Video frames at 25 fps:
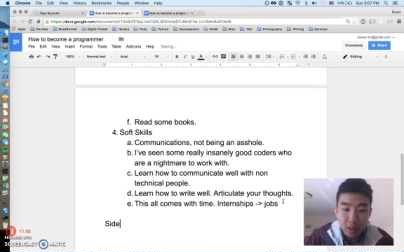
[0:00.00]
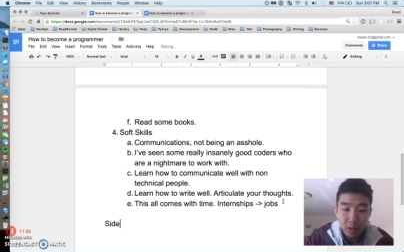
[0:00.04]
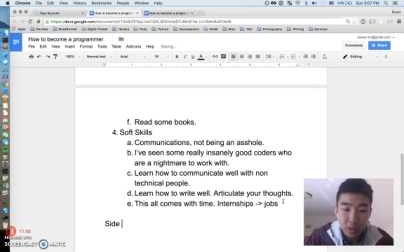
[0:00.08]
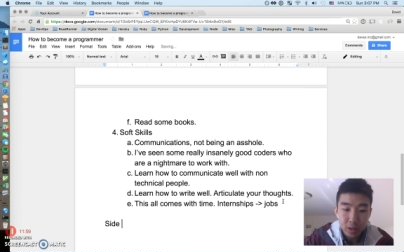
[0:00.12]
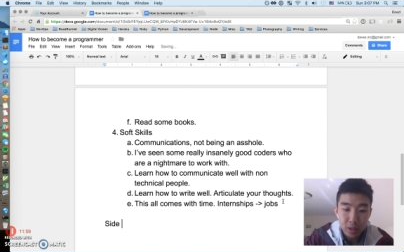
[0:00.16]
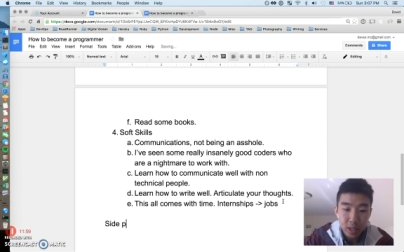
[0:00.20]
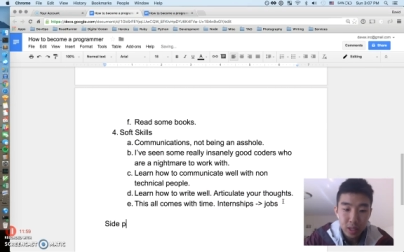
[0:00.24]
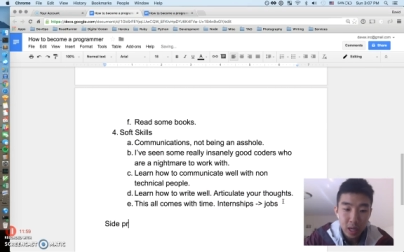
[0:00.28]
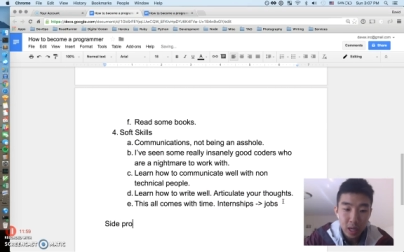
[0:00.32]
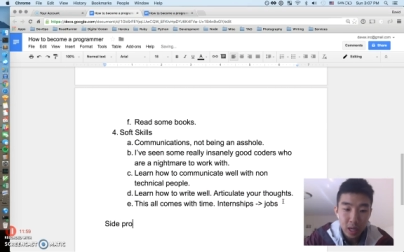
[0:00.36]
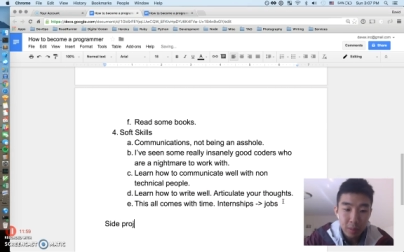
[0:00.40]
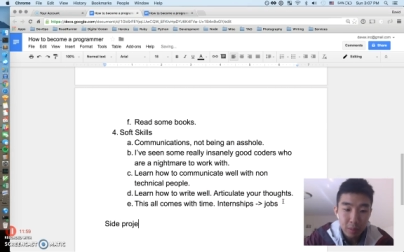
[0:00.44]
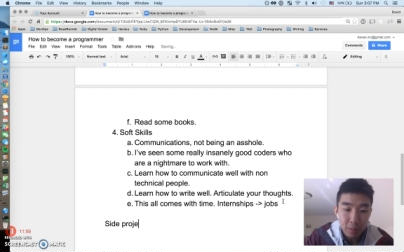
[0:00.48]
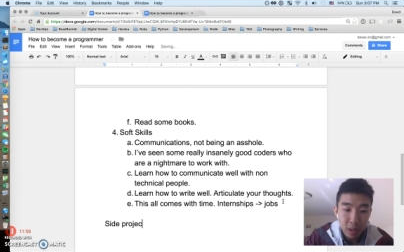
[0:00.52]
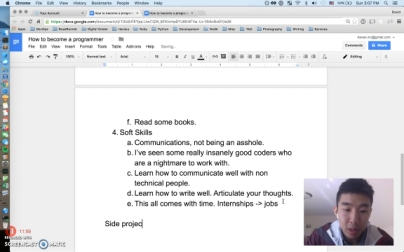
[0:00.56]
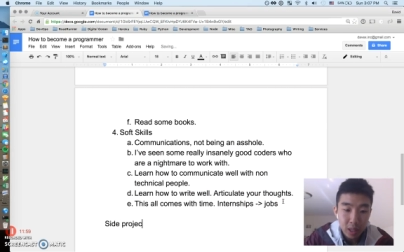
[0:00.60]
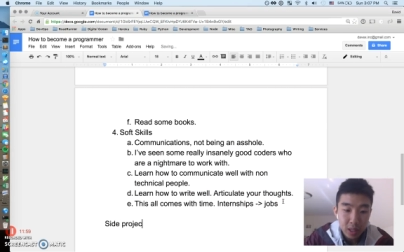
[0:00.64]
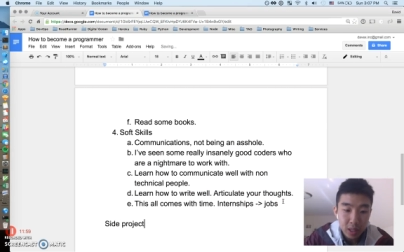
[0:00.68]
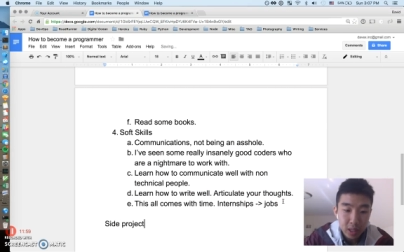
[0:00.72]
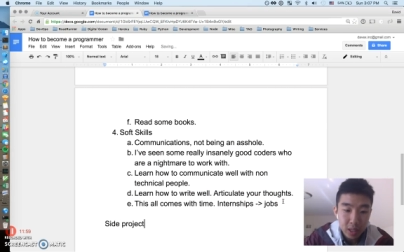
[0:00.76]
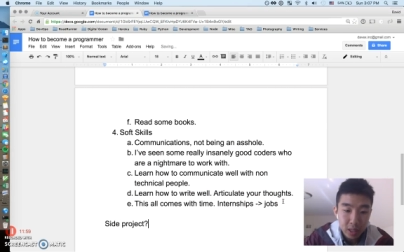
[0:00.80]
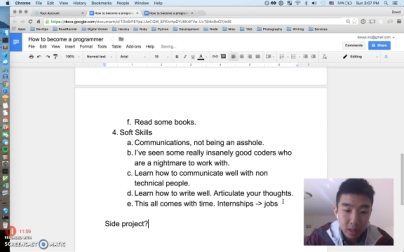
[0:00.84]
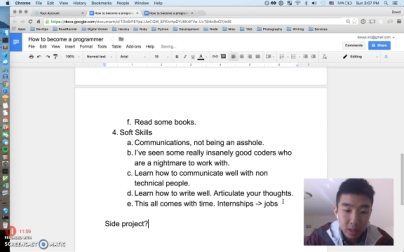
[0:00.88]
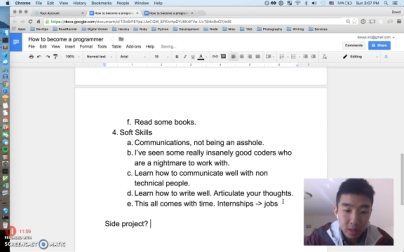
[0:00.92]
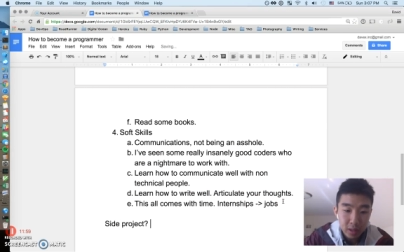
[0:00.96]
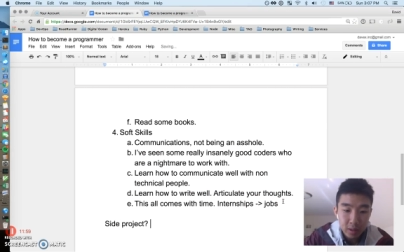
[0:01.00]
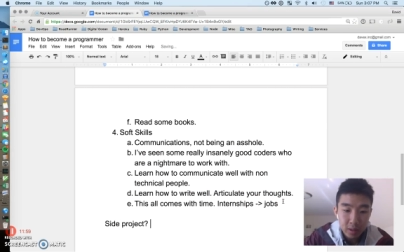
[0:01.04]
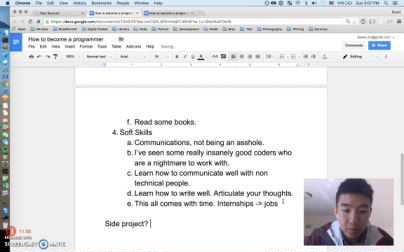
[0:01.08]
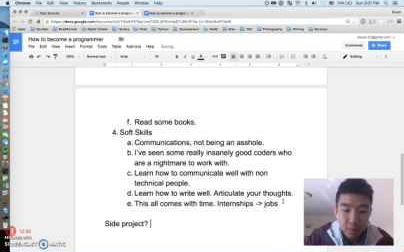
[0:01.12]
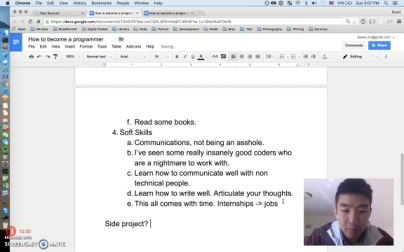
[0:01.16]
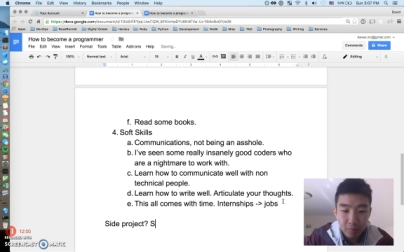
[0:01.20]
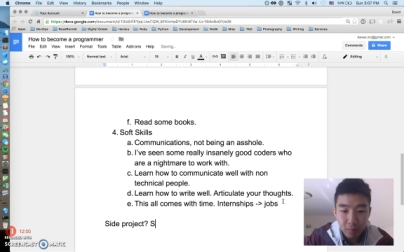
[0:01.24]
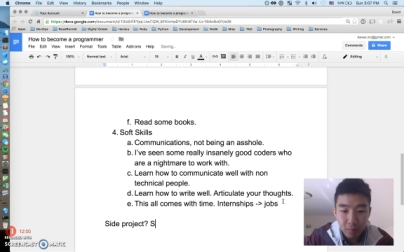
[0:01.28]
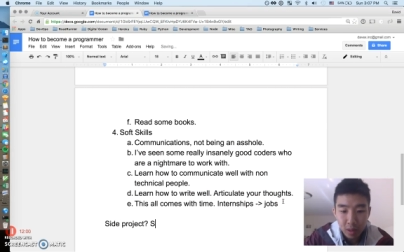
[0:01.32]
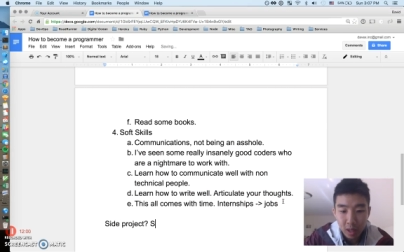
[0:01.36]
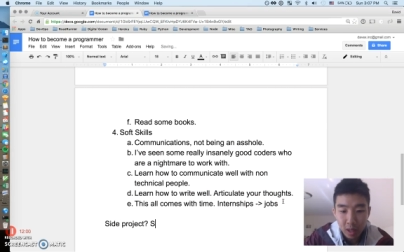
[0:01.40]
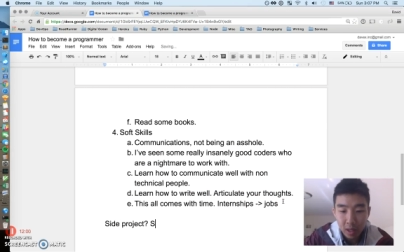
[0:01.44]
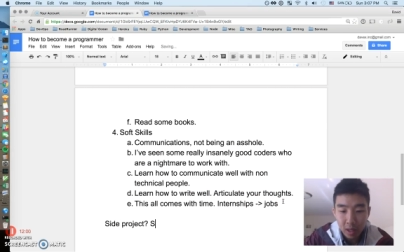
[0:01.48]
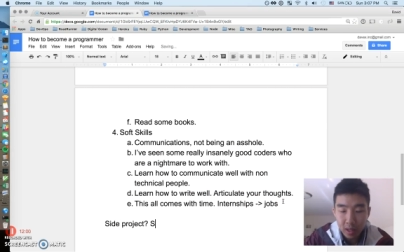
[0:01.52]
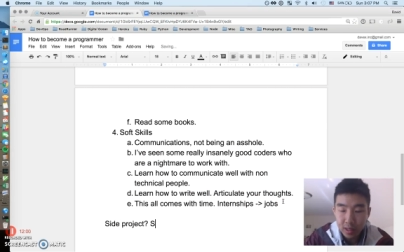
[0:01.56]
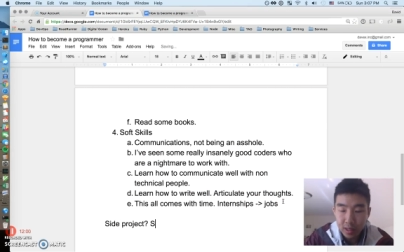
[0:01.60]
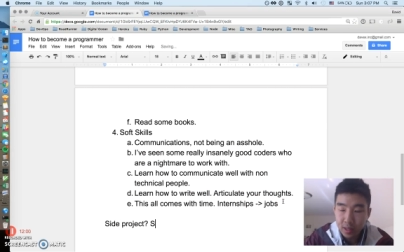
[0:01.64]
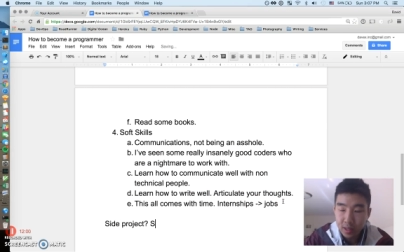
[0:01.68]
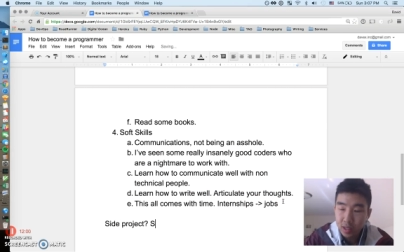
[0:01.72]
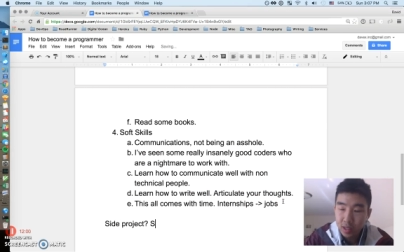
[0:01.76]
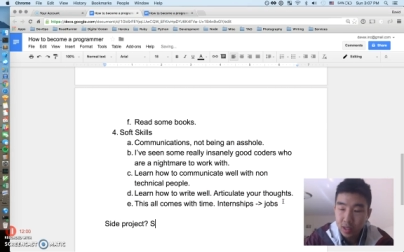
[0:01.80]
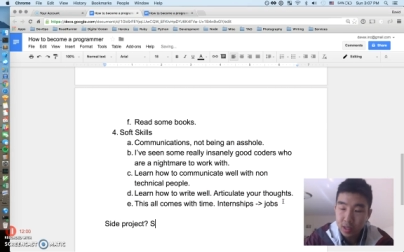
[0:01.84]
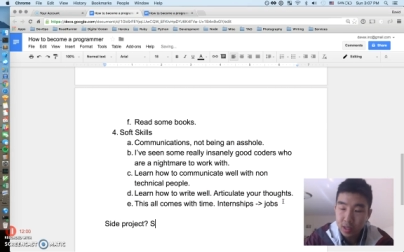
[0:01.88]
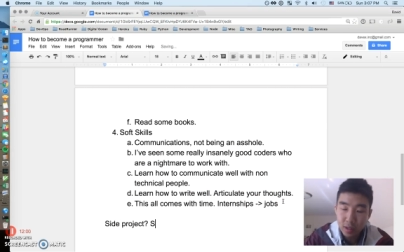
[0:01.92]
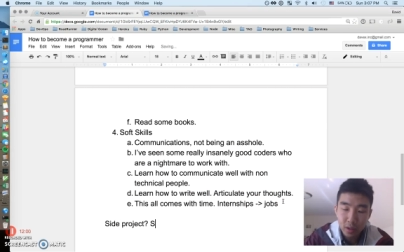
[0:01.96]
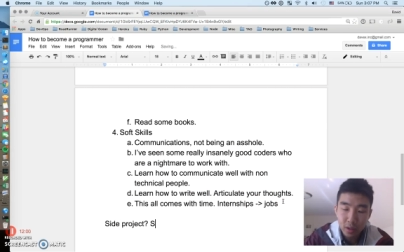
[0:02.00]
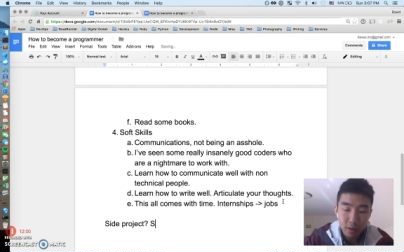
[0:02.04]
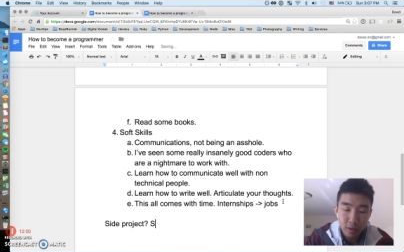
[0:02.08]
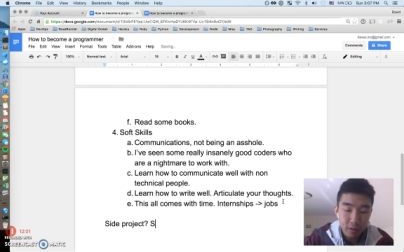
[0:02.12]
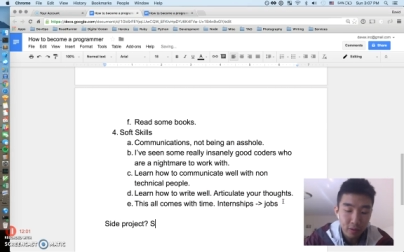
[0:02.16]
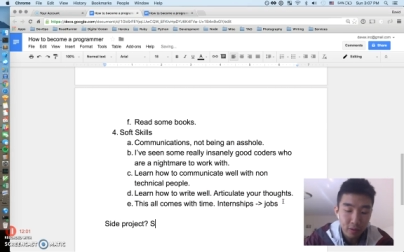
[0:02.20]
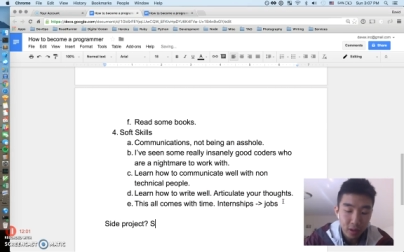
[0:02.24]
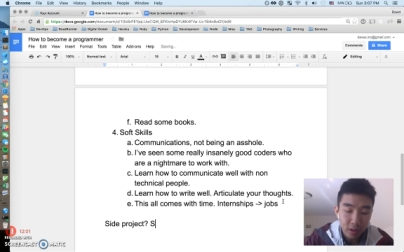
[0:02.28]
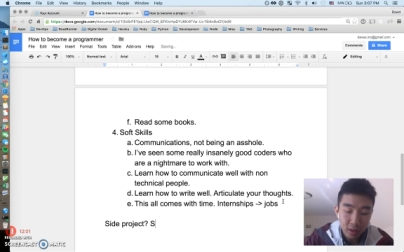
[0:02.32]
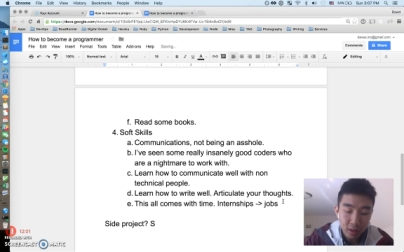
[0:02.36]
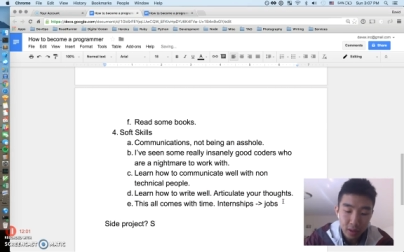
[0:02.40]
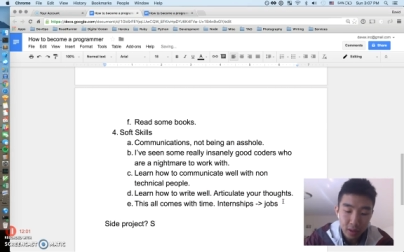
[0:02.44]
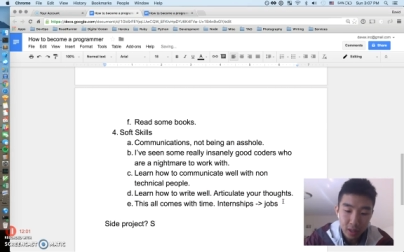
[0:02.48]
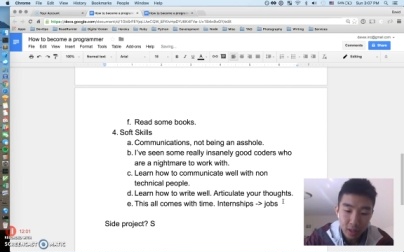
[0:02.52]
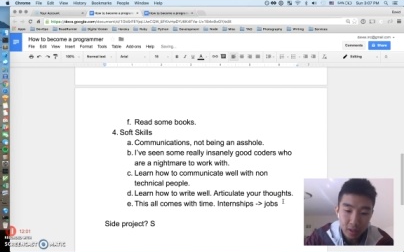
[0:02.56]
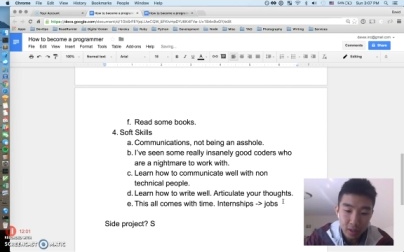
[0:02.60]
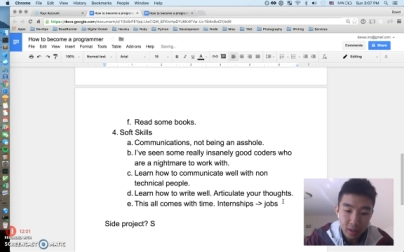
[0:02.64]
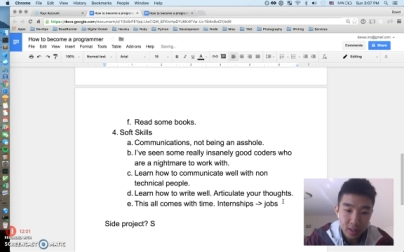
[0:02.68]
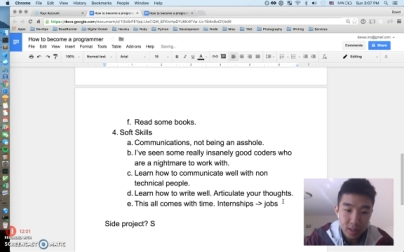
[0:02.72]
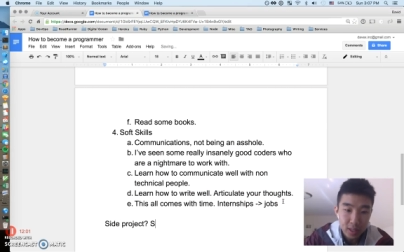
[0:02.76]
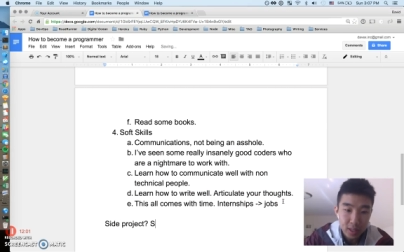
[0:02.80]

your side project and it's just your fun thing on the